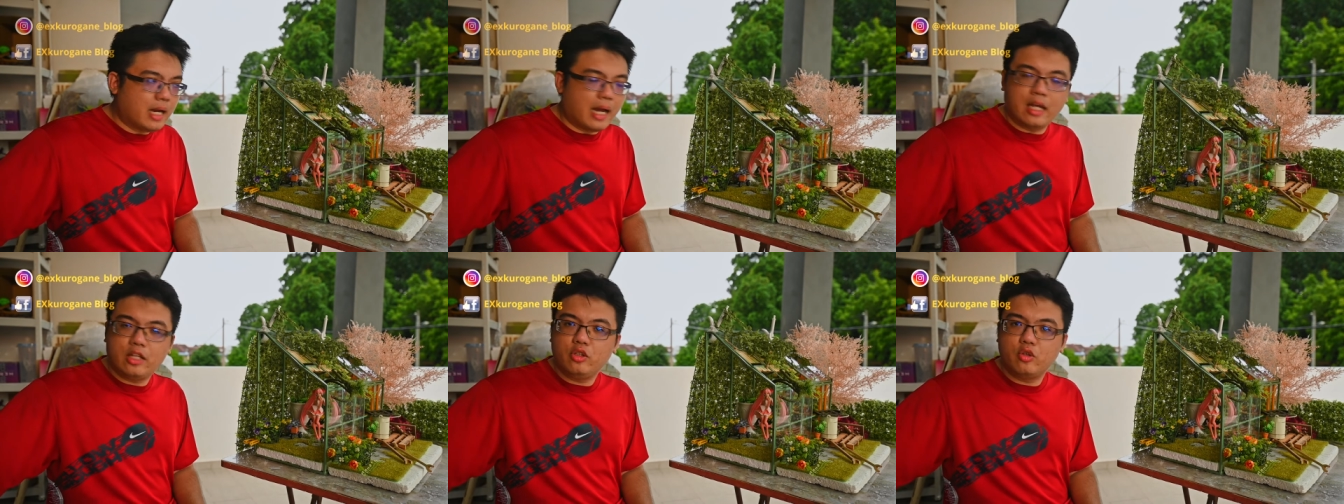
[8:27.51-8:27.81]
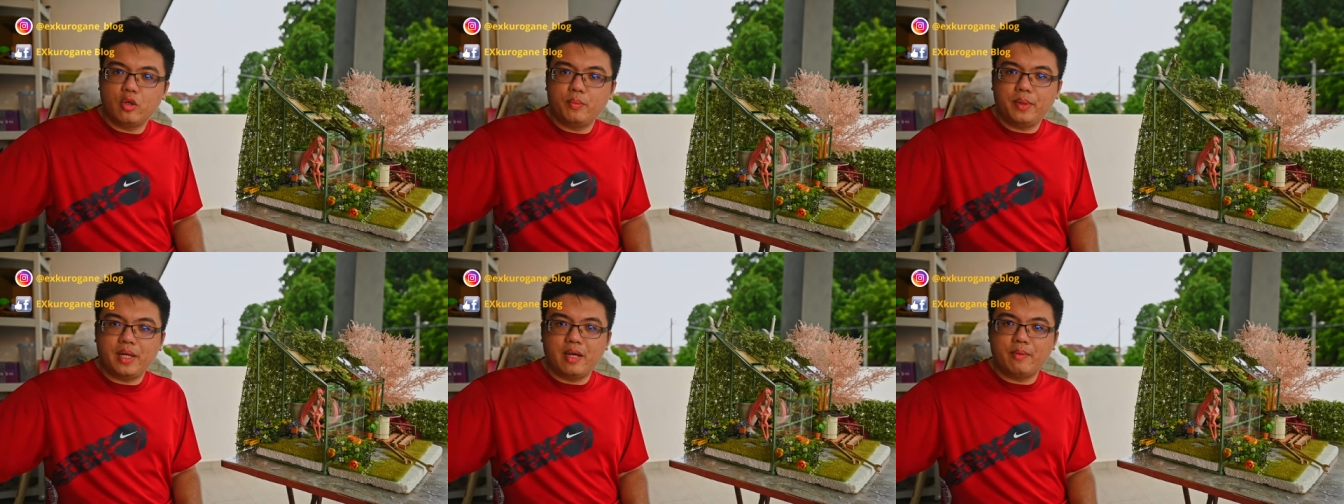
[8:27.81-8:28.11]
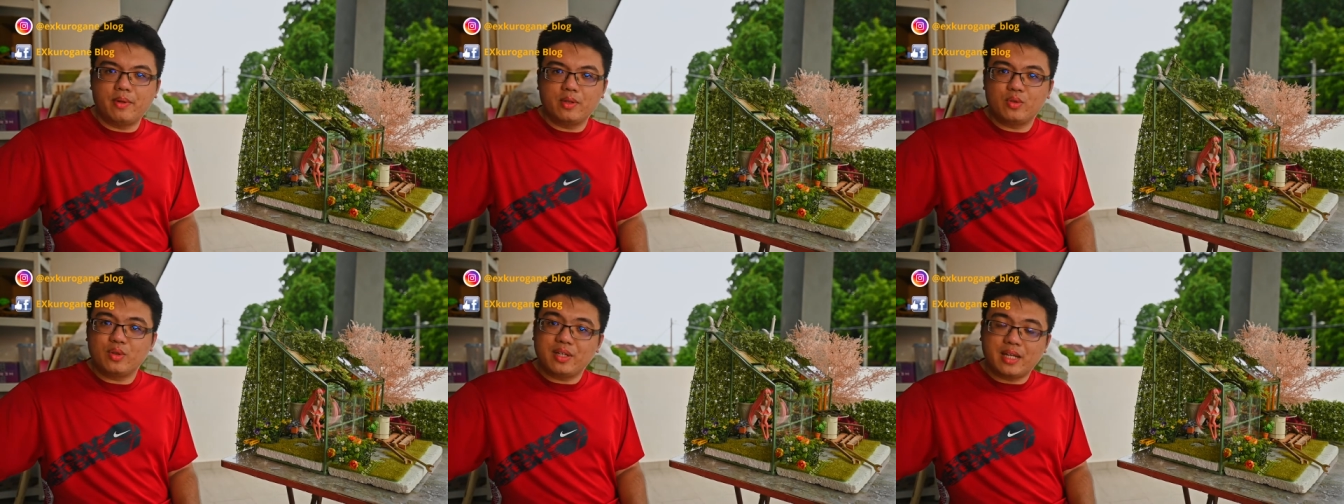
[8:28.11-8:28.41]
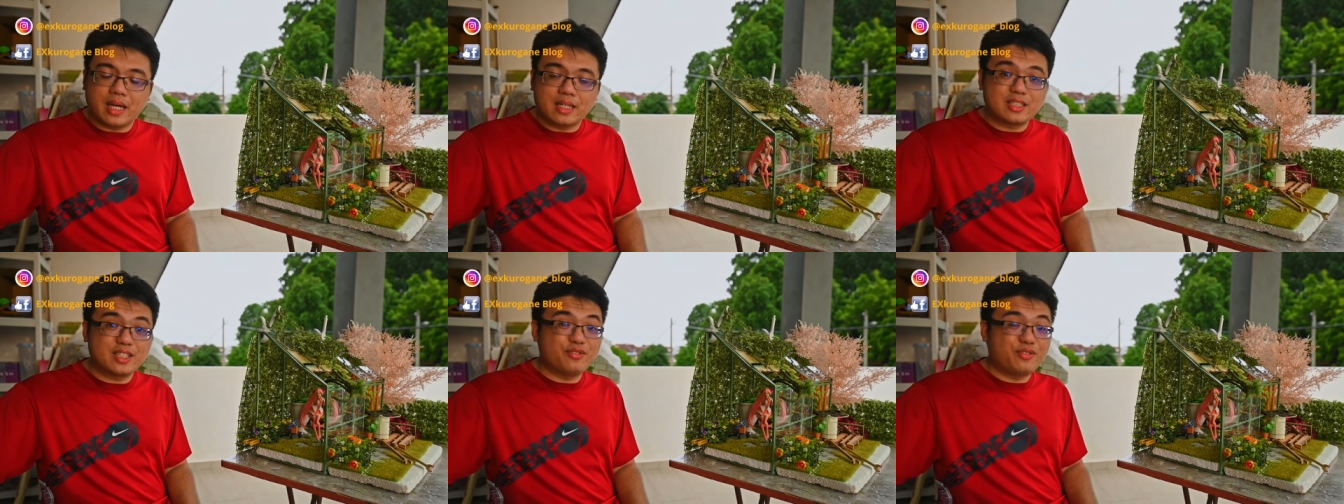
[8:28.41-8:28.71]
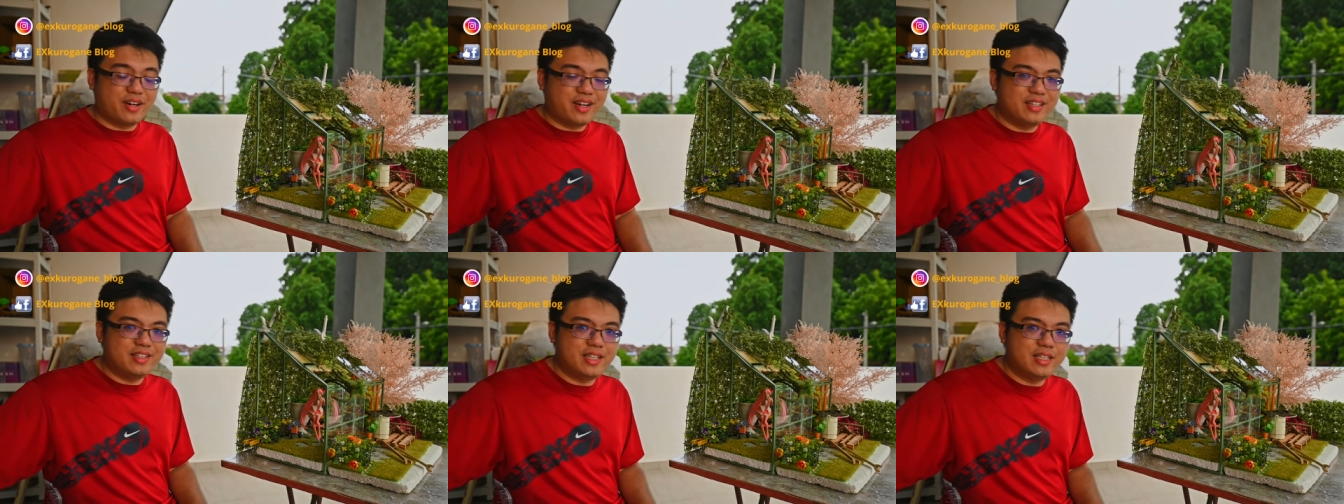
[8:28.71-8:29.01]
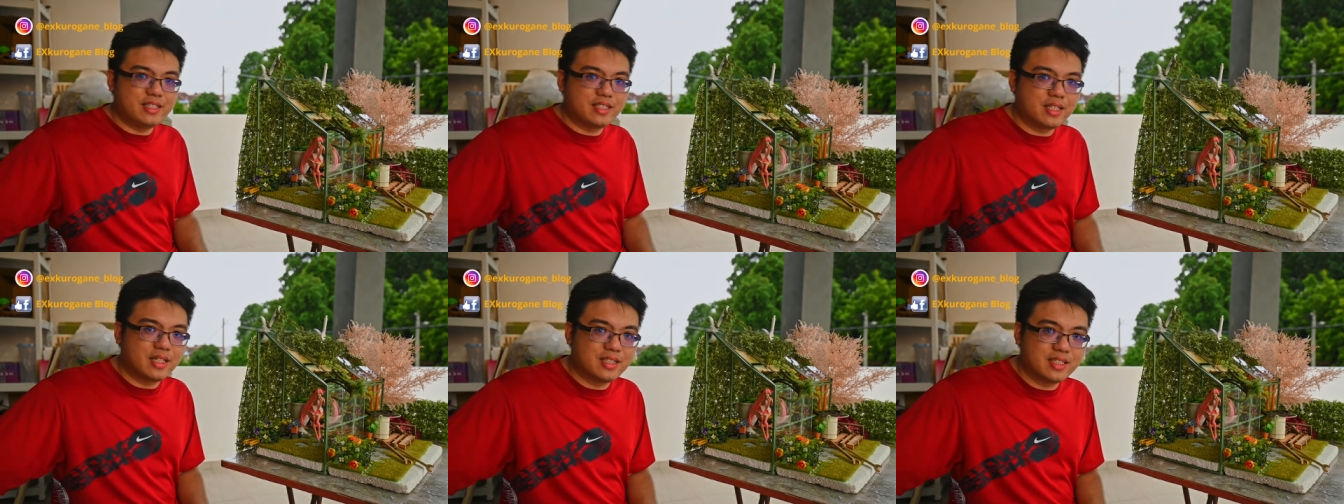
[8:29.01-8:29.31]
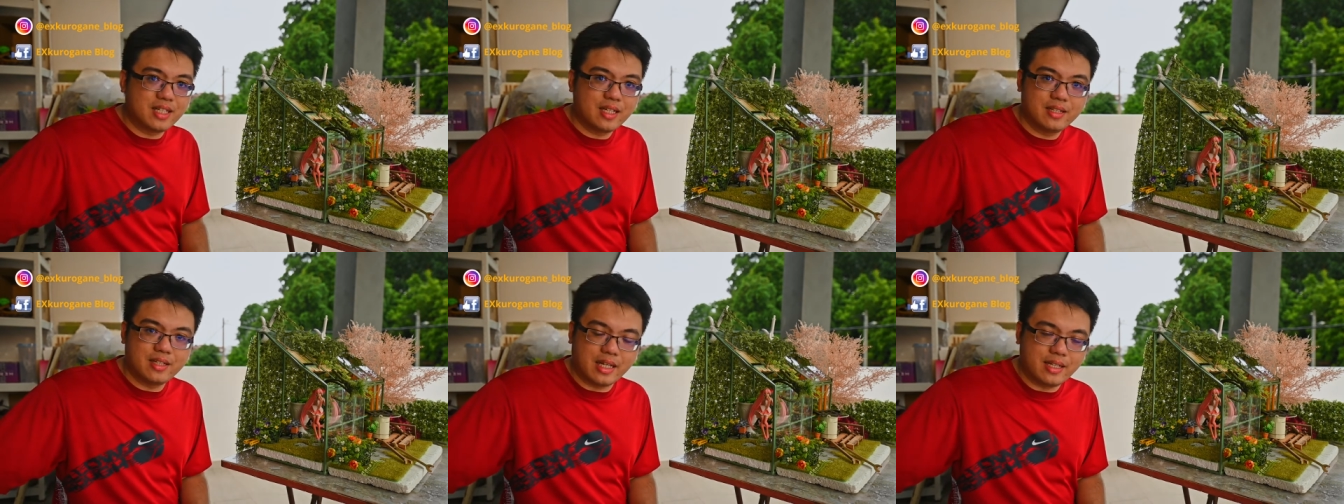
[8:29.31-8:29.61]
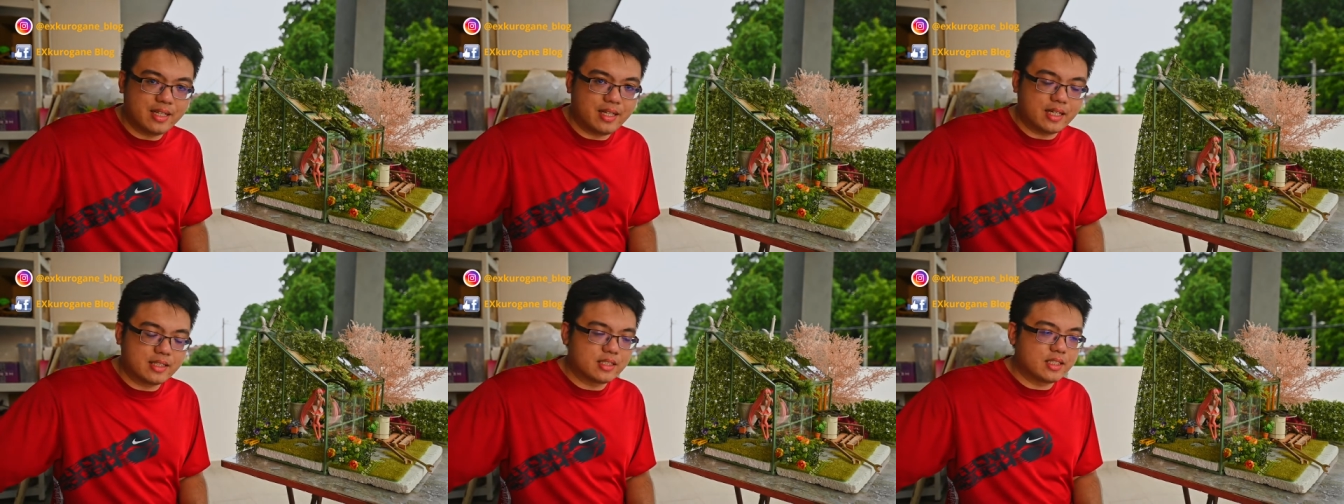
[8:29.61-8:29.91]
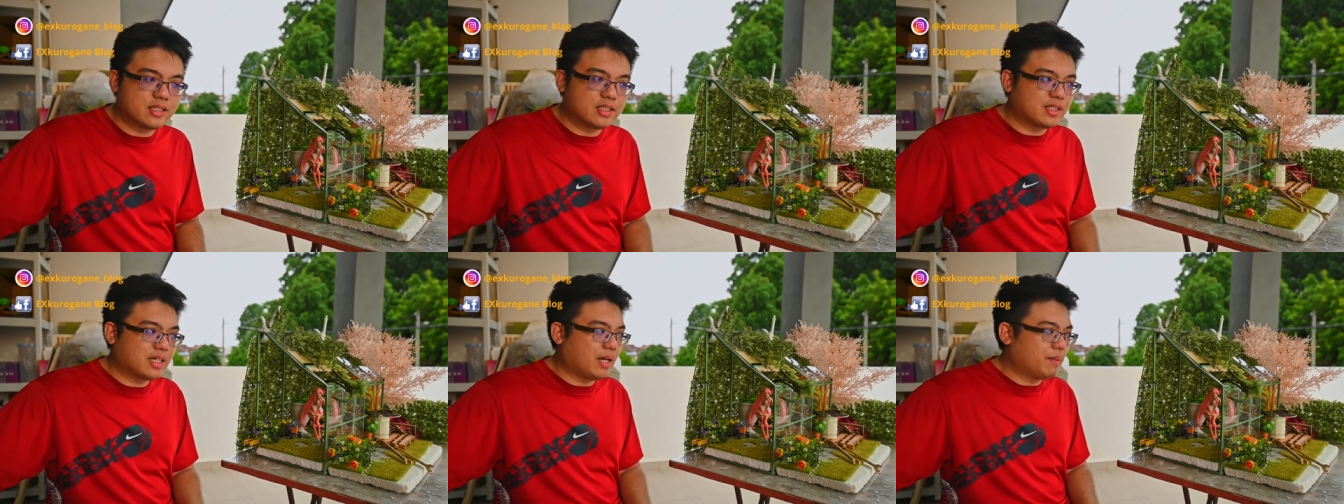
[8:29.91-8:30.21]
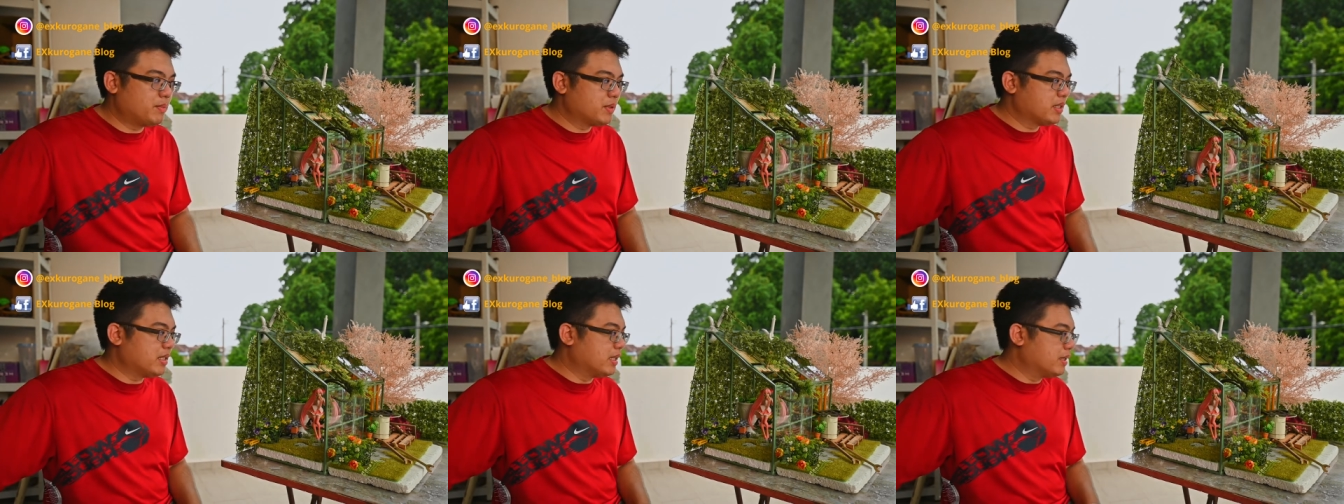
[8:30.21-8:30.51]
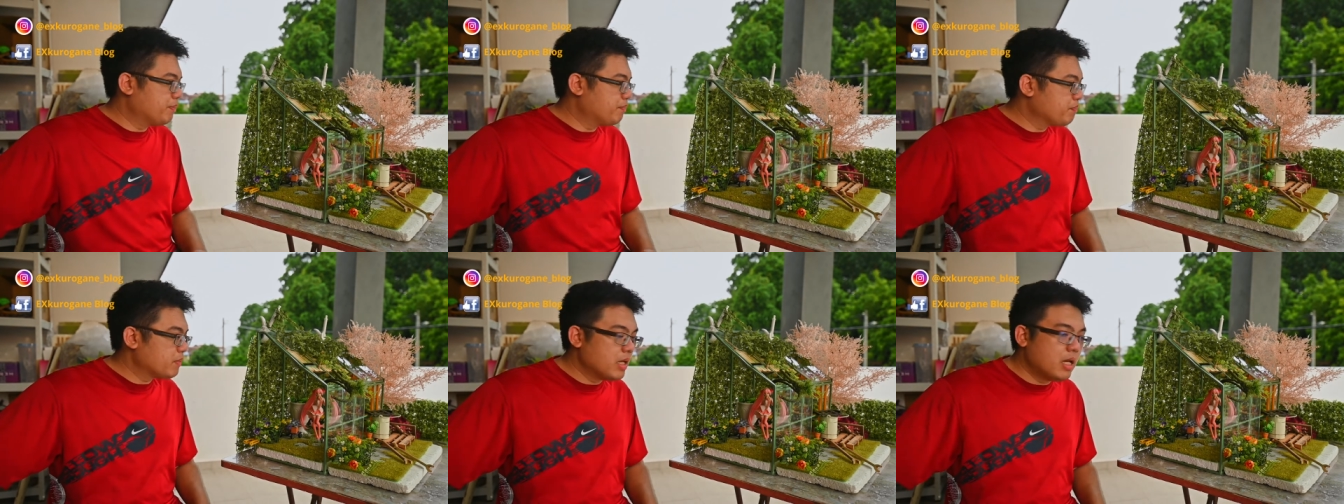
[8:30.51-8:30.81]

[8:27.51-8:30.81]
and you will be able to get a very decent dedicated camera.